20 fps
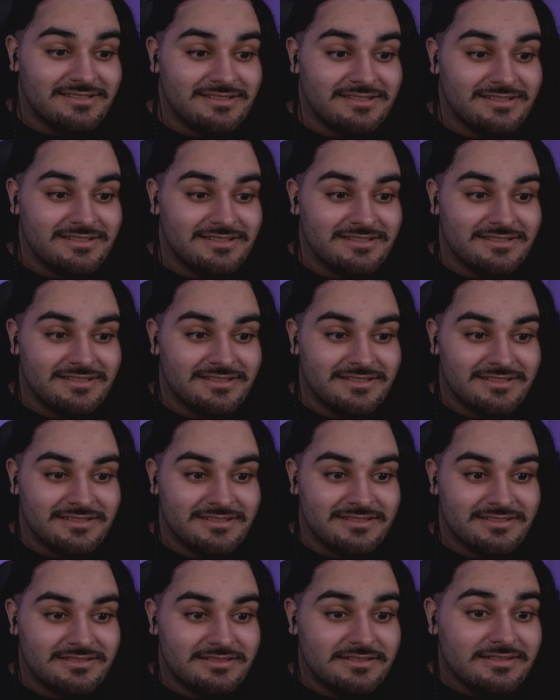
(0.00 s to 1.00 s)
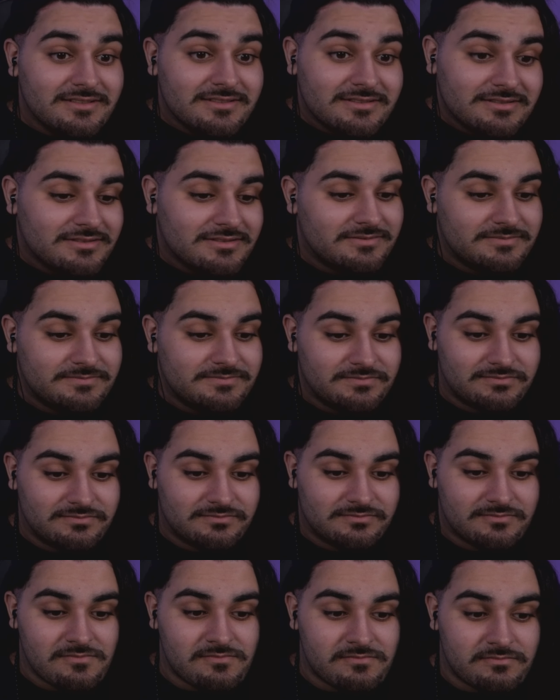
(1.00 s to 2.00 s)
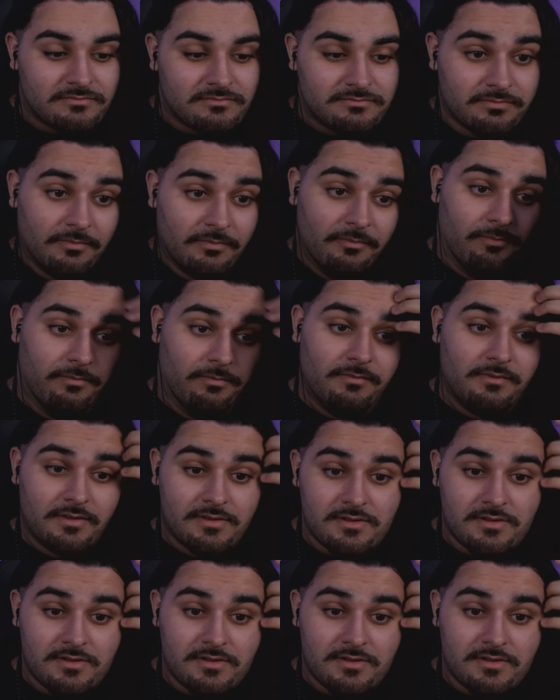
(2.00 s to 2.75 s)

(silence)